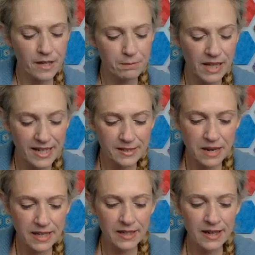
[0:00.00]

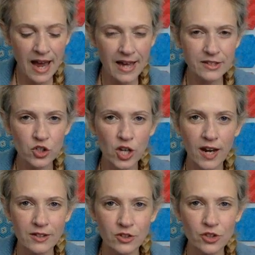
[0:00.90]
placemaking has
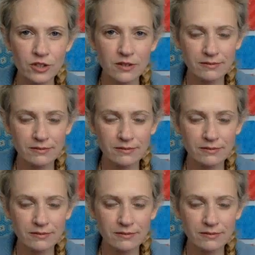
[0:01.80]
changed.